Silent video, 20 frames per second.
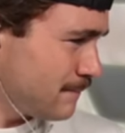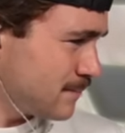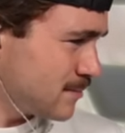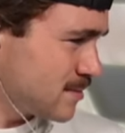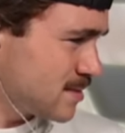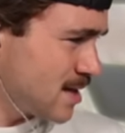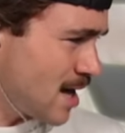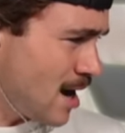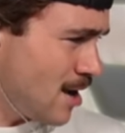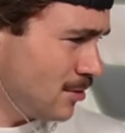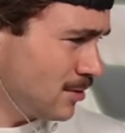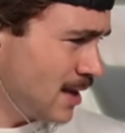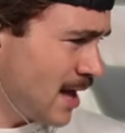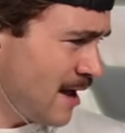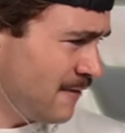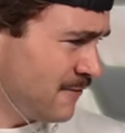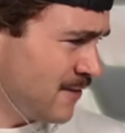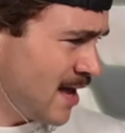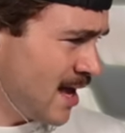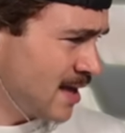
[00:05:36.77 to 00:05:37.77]
Don't
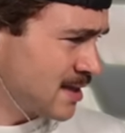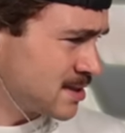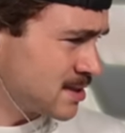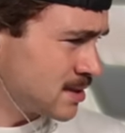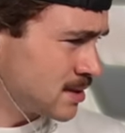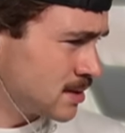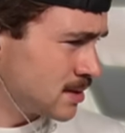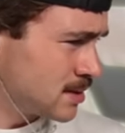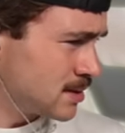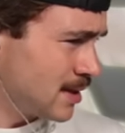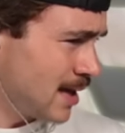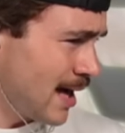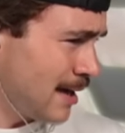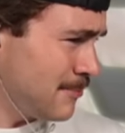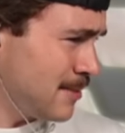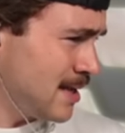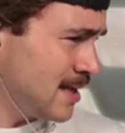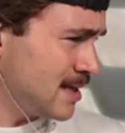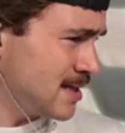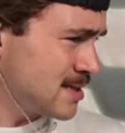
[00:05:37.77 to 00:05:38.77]
love this. I
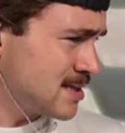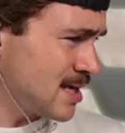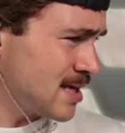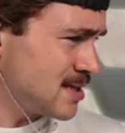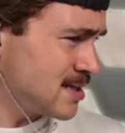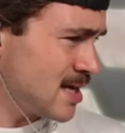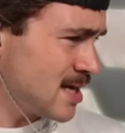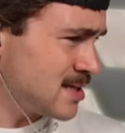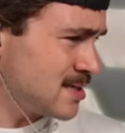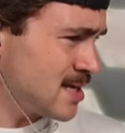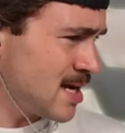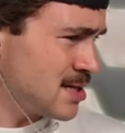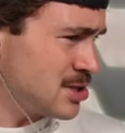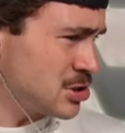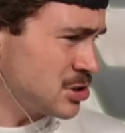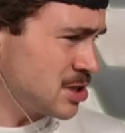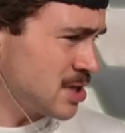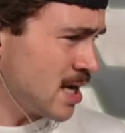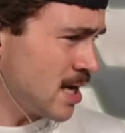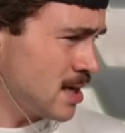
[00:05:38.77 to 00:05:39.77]
mean, it's it's, it's
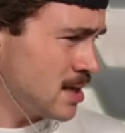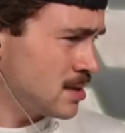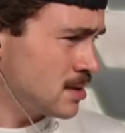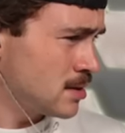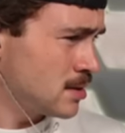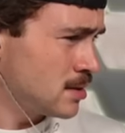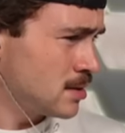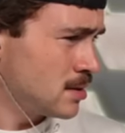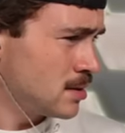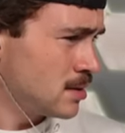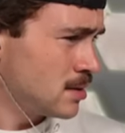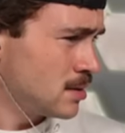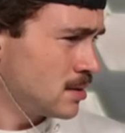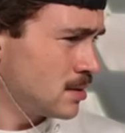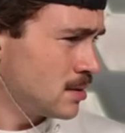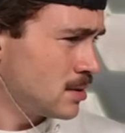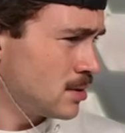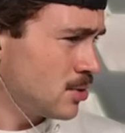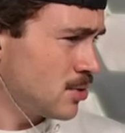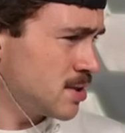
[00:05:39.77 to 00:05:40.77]
interesting.
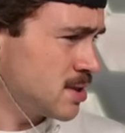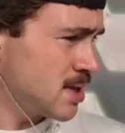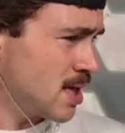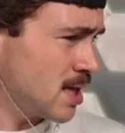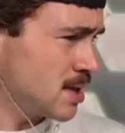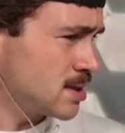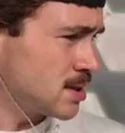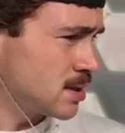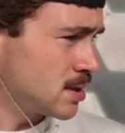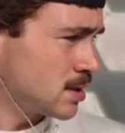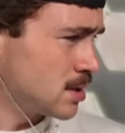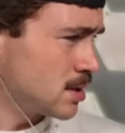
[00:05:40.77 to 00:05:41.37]
Who's this?